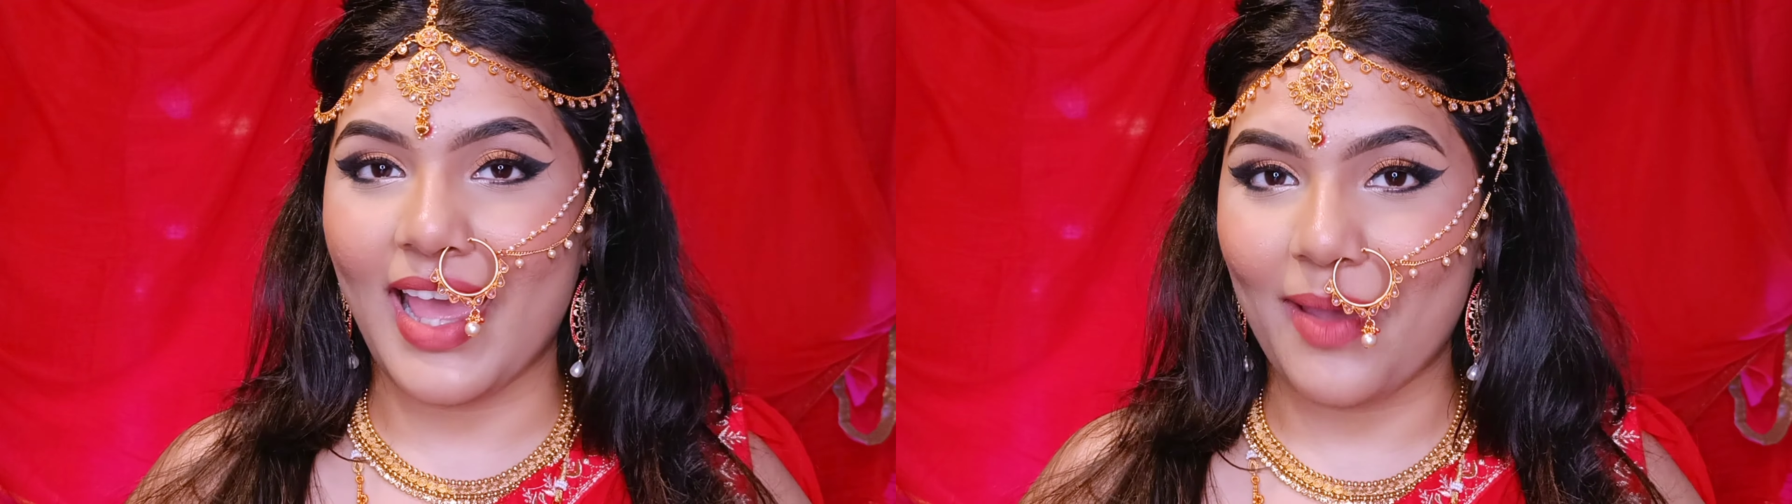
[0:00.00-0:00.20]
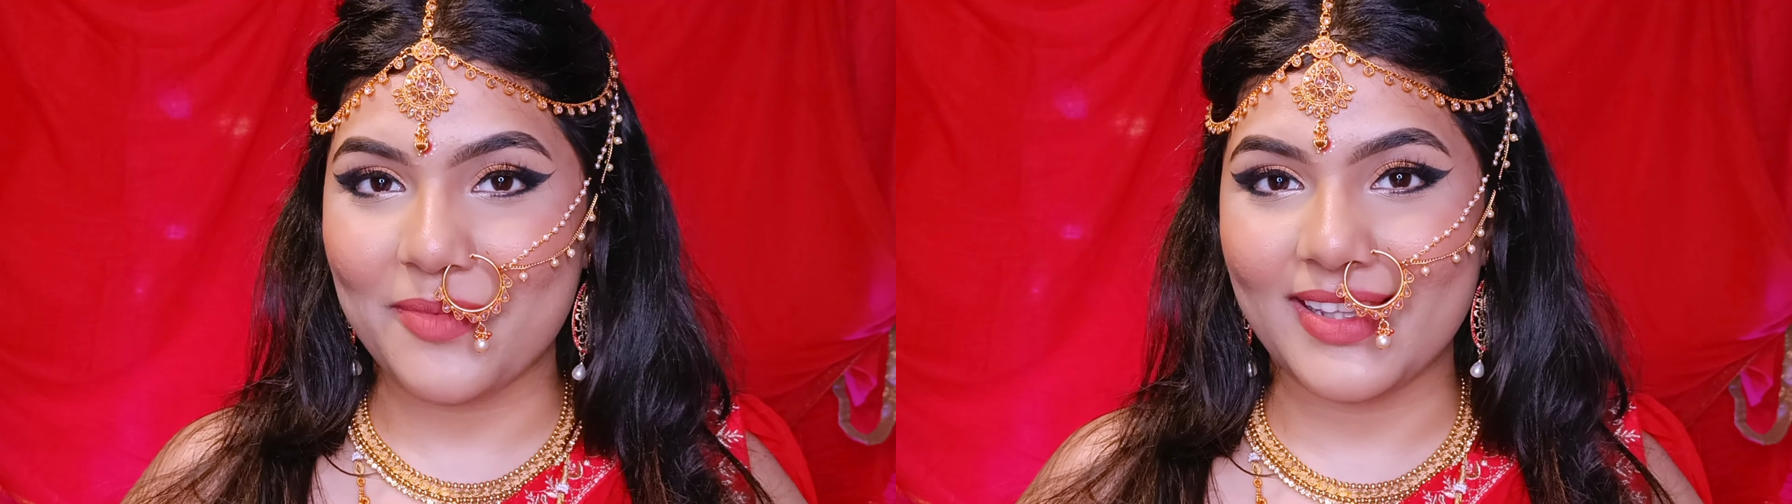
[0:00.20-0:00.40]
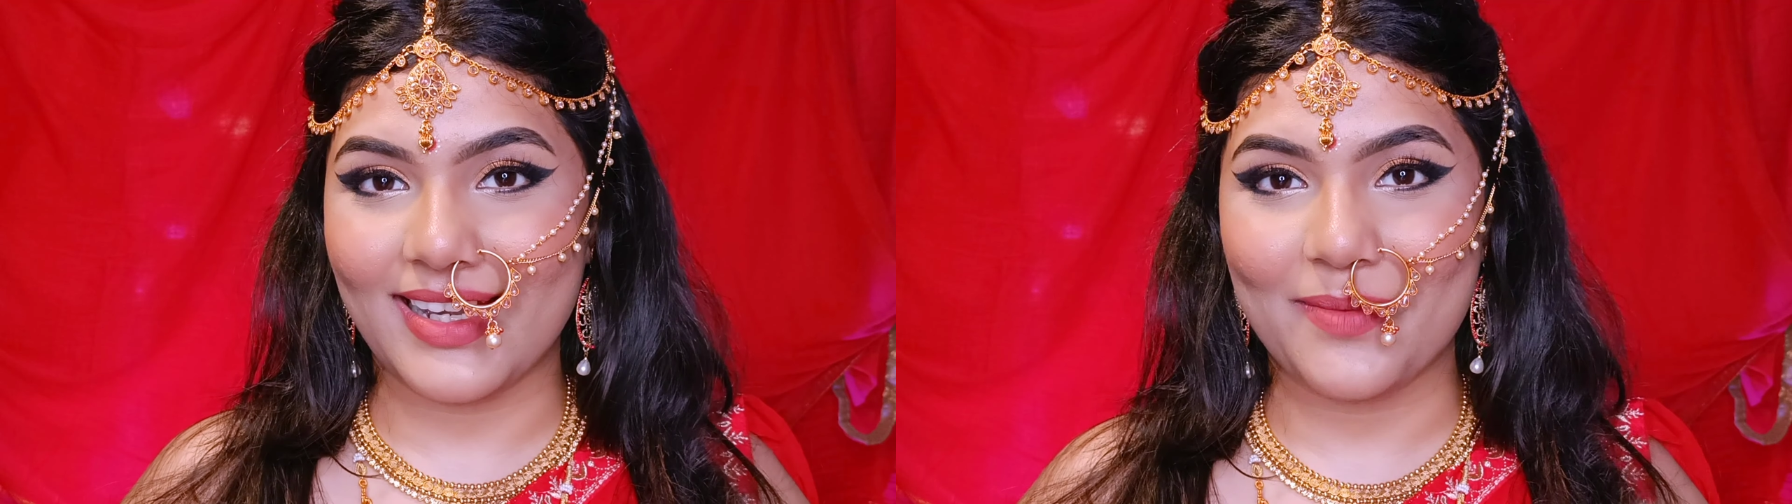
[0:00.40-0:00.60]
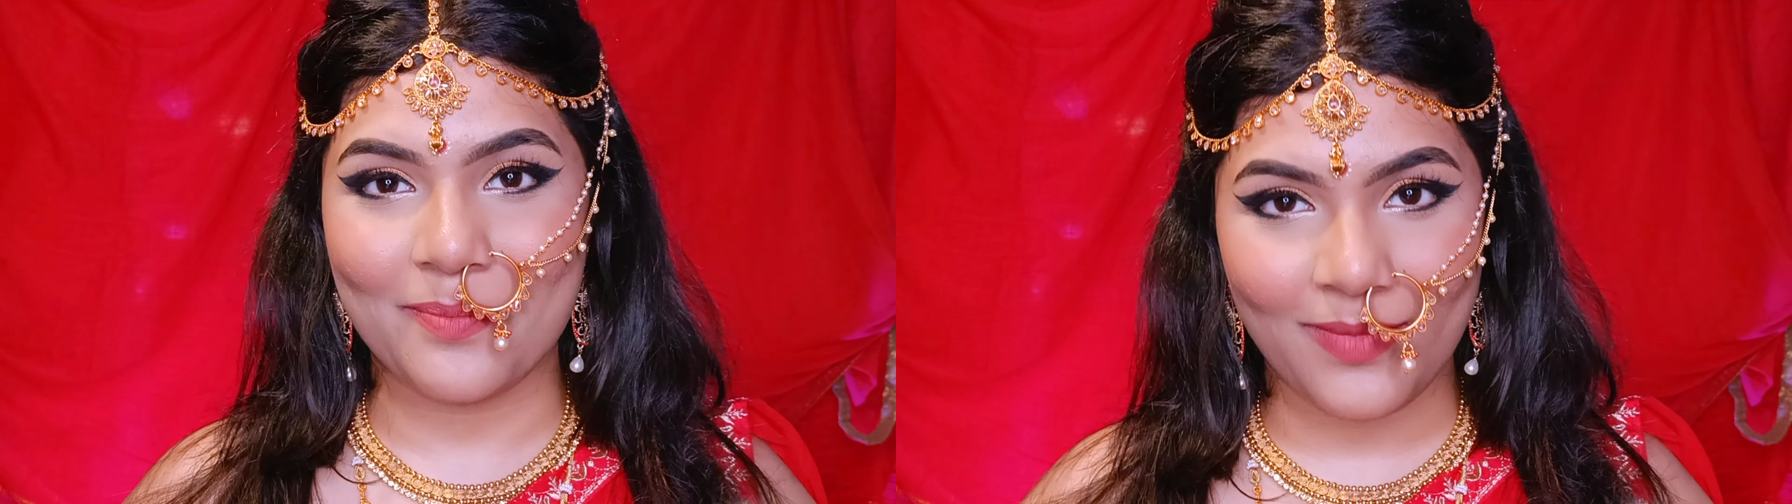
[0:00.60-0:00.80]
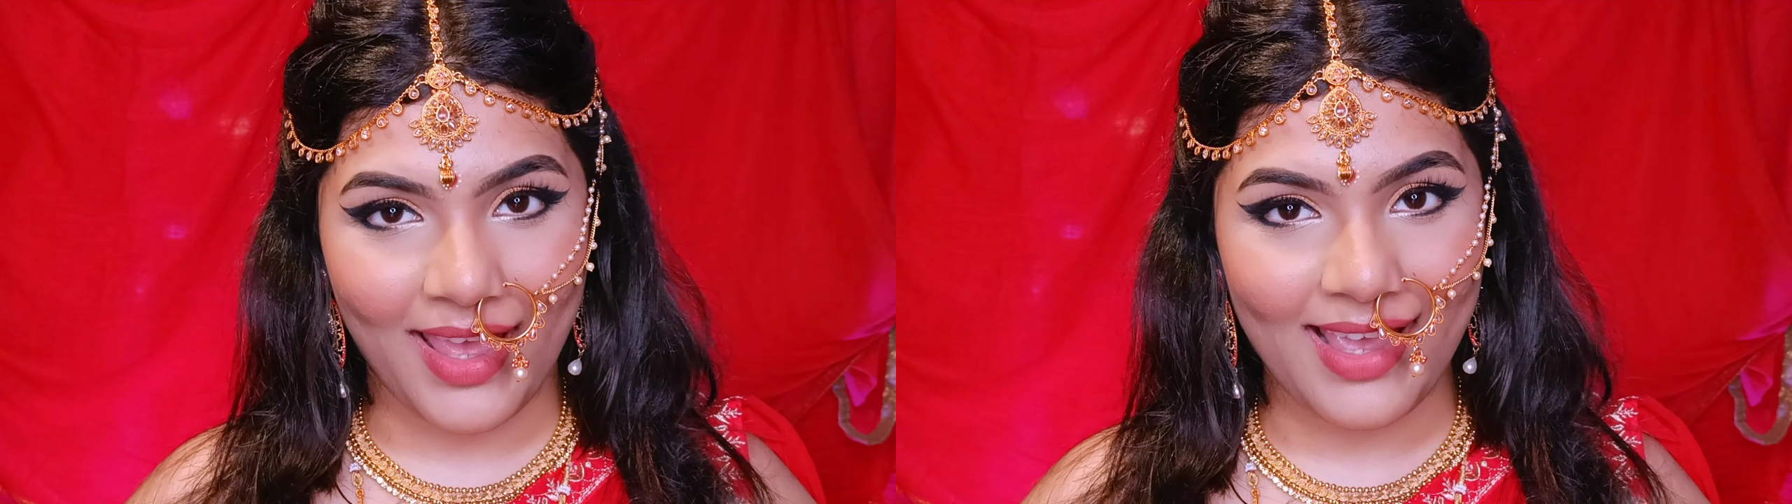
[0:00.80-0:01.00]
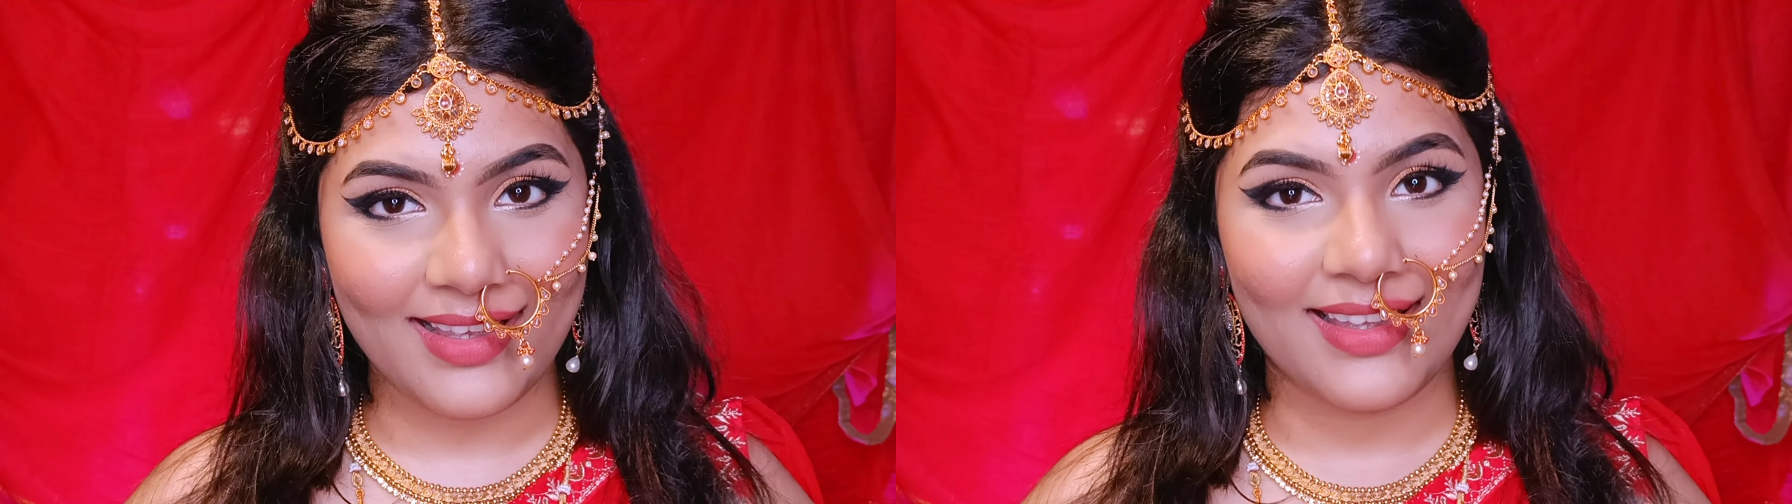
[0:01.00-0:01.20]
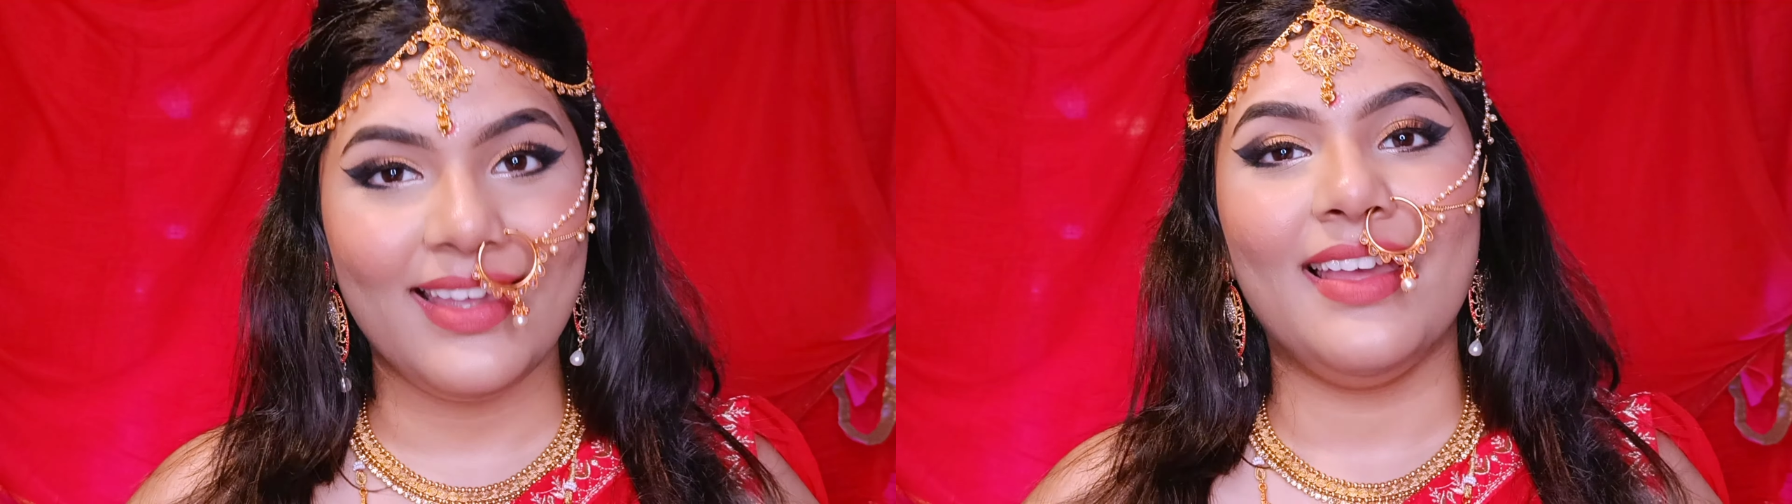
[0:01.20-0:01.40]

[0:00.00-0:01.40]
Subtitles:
happy that I'm back.